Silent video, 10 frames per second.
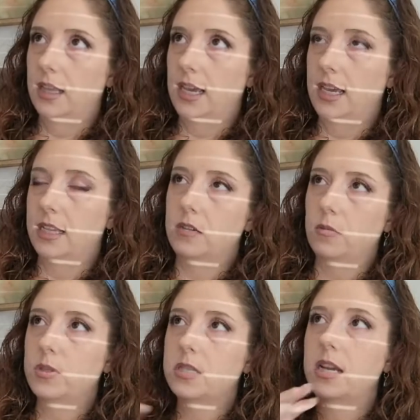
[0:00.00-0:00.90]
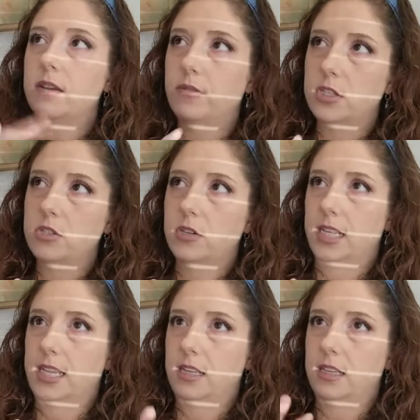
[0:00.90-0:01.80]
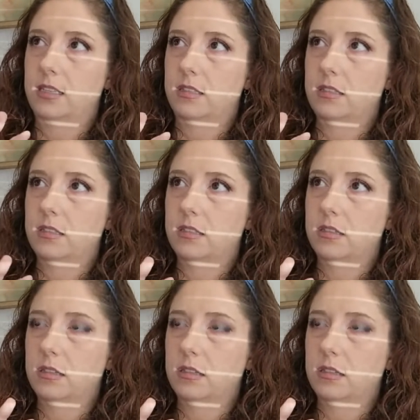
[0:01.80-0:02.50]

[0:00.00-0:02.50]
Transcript: And what's kind of frustrating is